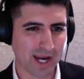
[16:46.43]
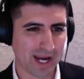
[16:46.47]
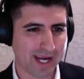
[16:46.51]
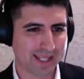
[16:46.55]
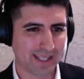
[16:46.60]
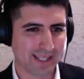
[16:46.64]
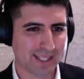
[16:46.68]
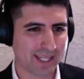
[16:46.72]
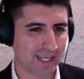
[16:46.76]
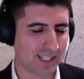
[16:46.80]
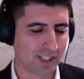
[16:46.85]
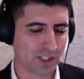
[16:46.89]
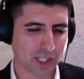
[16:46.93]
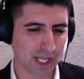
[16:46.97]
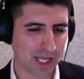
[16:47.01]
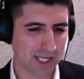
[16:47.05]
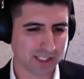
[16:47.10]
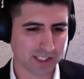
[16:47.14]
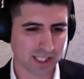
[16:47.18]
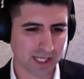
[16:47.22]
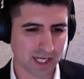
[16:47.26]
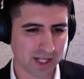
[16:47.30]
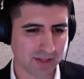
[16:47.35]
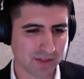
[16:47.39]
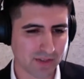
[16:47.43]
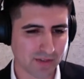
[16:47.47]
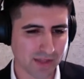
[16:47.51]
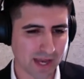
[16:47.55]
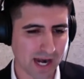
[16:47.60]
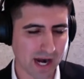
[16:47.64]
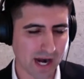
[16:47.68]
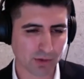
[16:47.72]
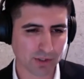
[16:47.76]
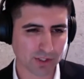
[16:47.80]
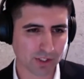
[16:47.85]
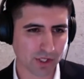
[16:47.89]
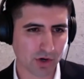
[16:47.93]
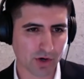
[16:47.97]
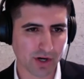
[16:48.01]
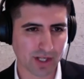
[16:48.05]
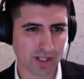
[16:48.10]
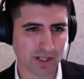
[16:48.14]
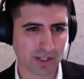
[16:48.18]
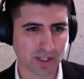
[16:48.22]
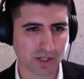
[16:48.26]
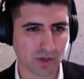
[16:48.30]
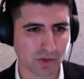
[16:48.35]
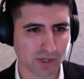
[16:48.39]
And it didn't change anything that I was
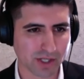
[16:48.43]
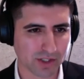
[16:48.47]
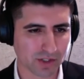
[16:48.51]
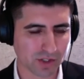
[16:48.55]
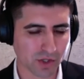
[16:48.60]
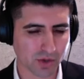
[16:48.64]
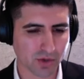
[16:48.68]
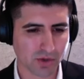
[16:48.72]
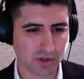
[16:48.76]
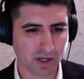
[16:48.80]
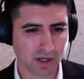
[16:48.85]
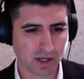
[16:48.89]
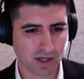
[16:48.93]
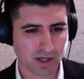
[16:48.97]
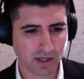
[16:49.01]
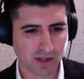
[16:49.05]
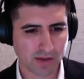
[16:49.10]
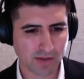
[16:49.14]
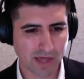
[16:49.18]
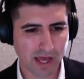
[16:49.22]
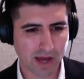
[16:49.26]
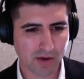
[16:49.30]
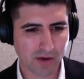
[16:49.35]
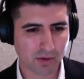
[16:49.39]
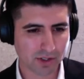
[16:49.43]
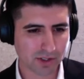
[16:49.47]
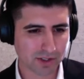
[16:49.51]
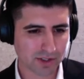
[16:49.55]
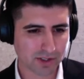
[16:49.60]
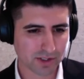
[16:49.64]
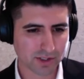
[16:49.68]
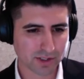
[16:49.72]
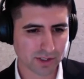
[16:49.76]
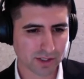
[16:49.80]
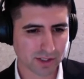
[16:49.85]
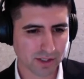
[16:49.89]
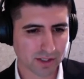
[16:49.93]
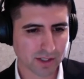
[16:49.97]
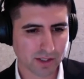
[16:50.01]
already doing. So that was